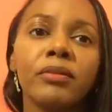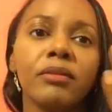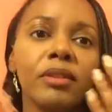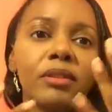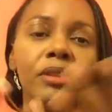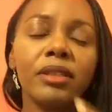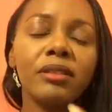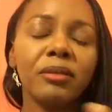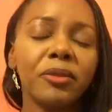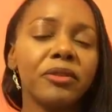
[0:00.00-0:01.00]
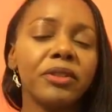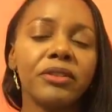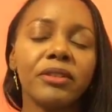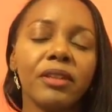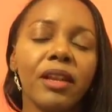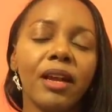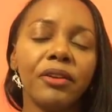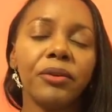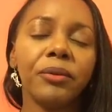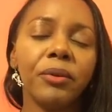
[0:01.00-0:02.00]
She had similar features that I
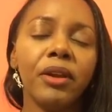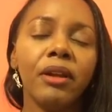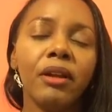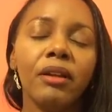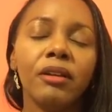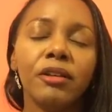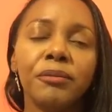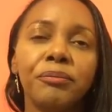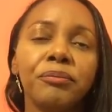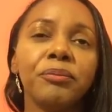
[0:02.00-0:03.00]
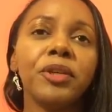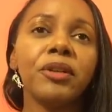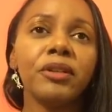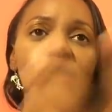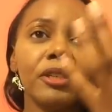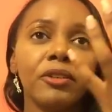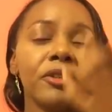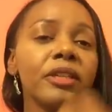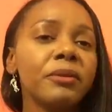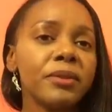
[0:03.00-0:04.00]
do. But her
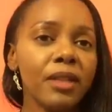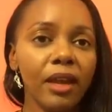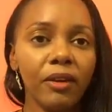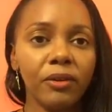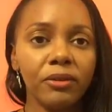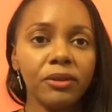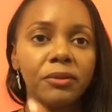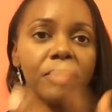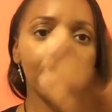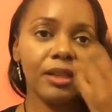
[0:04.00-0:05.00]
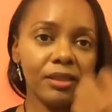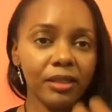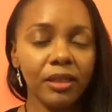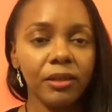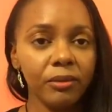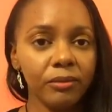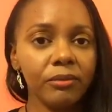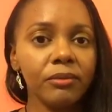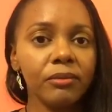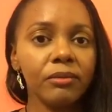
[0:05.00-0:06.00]
skin was lighter. She was a light-skinned.
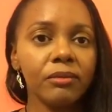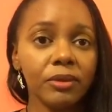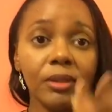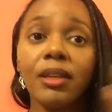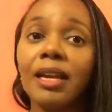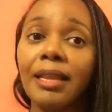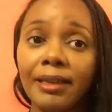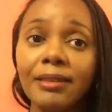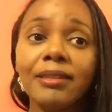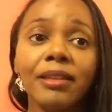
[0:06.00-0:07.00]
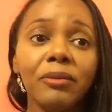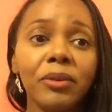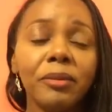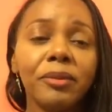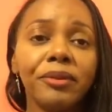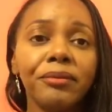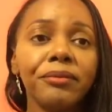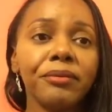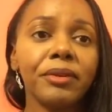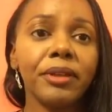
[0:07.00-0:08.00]
She looked like a light-skinned woman.
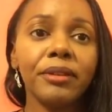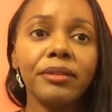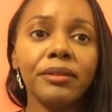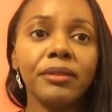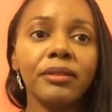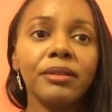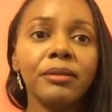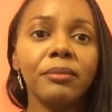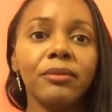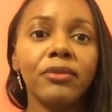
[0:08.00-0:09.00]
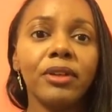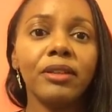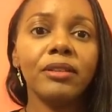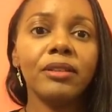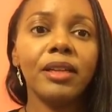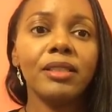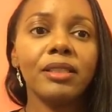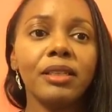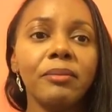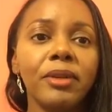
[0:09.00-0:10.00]
Like regular
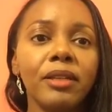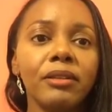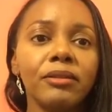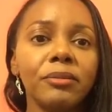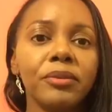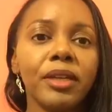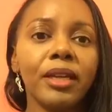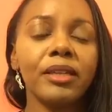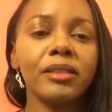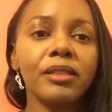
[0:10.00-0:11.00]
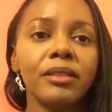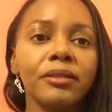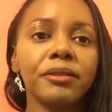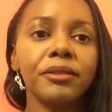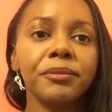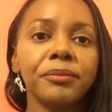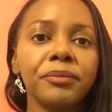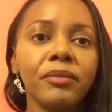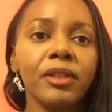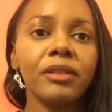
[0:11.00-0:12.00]
light-skinned melon. Oops, I can't see the
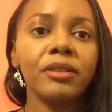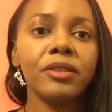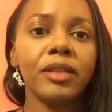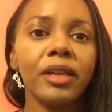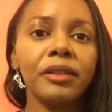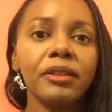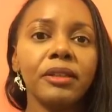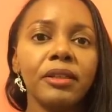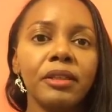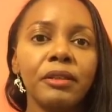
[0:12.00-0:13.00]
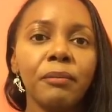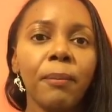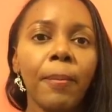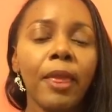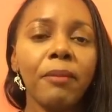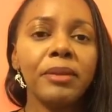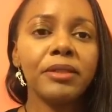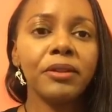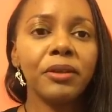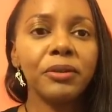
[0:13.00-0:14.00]
chat. I'm missing
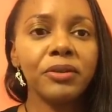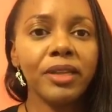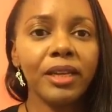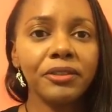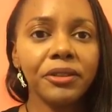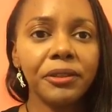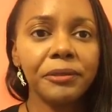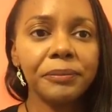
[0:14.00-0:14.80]
the whole chat, y'all.